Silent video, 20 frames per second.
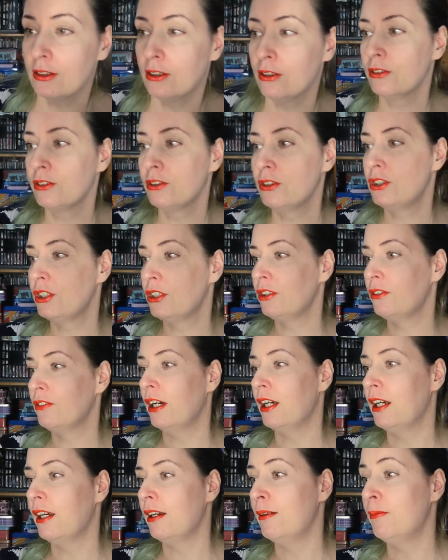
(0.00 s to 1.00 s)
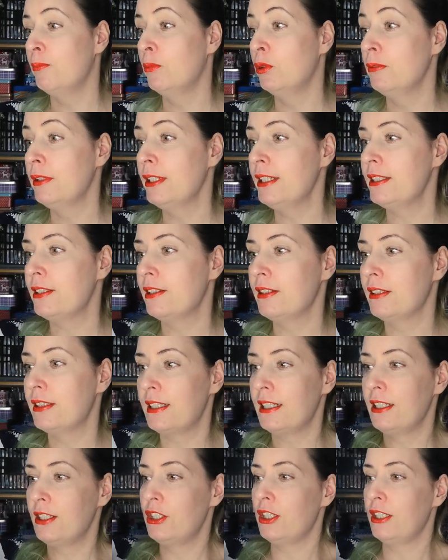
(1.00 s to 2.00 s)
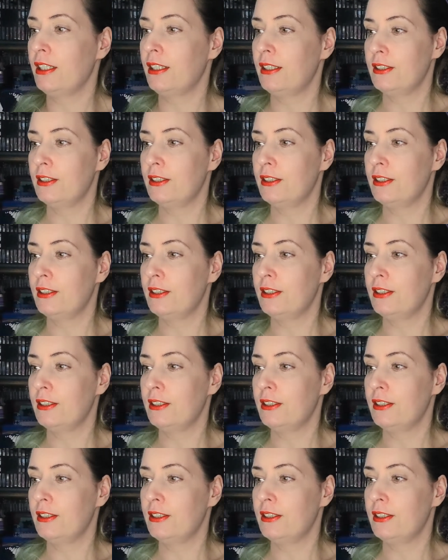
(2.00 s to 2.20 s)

on to more recent stitching,